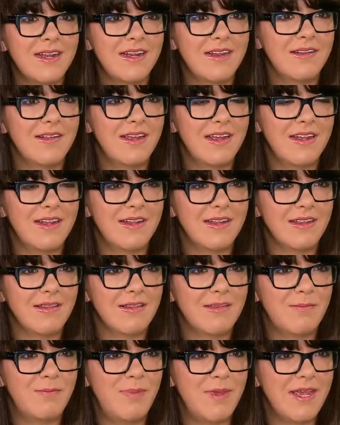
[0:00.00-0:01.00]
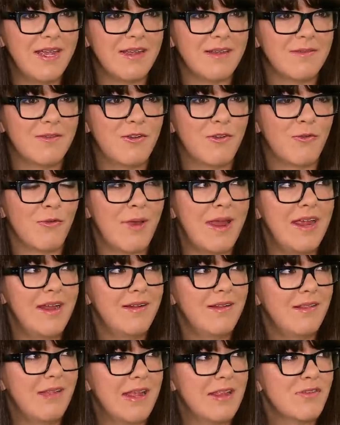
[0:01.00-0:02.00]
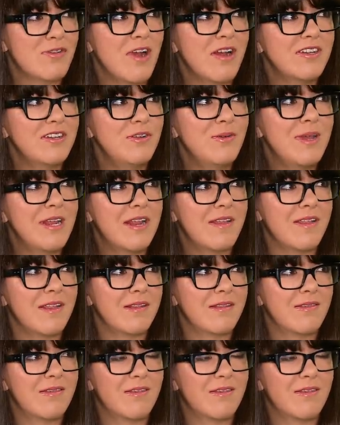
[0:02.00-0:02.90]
in a, in a big, great, like they're not doing it in the